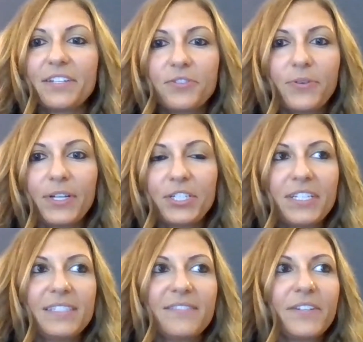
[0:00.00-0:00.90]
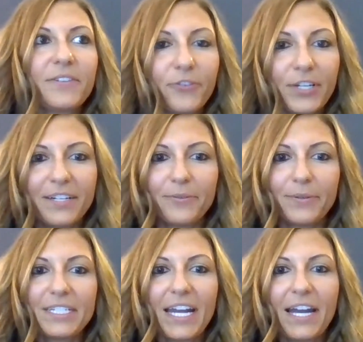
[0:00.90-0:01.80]
additional questions, feel free to
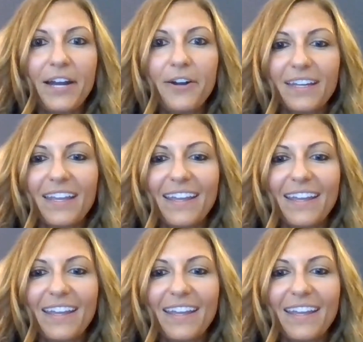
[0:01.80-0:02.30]
reach out